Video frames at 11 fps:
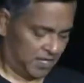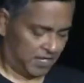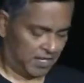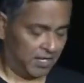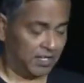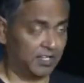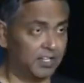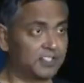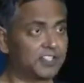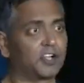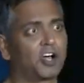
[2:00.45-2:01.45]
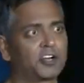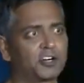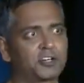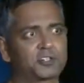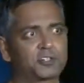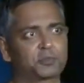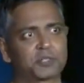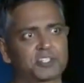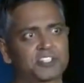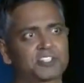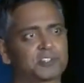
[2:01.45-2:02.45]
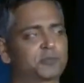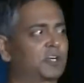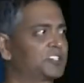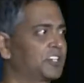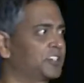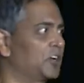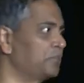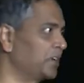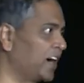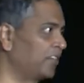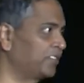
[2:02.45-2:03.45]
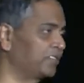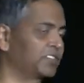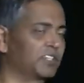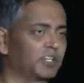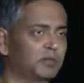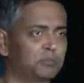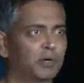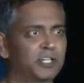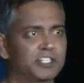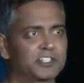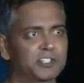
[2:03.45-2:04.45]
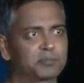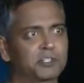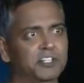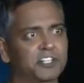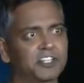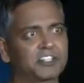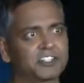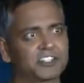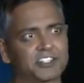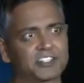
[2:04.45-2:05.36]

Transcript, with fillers: mapped in three D geometry and makes choices based on what is around them. At the